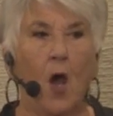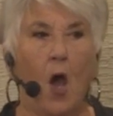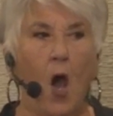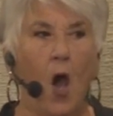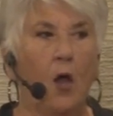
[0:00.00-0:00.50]

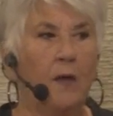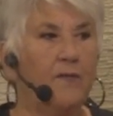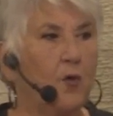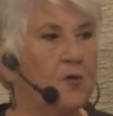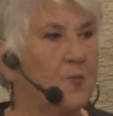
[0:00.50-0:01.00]
All of
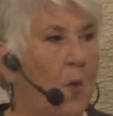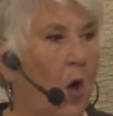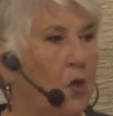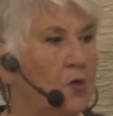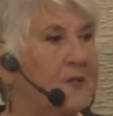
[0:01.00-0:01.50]
those
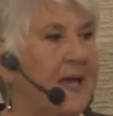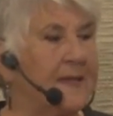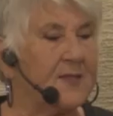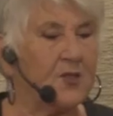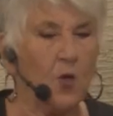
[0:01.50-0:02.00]
markers and
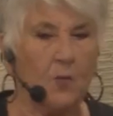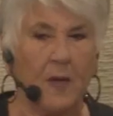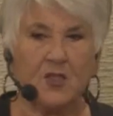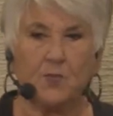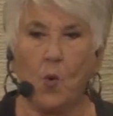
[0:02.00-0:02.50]
so
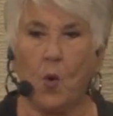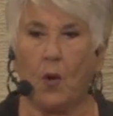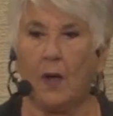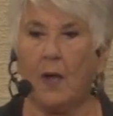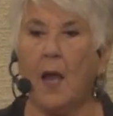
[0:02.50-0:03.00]
much
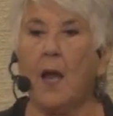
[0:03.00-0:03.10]
more,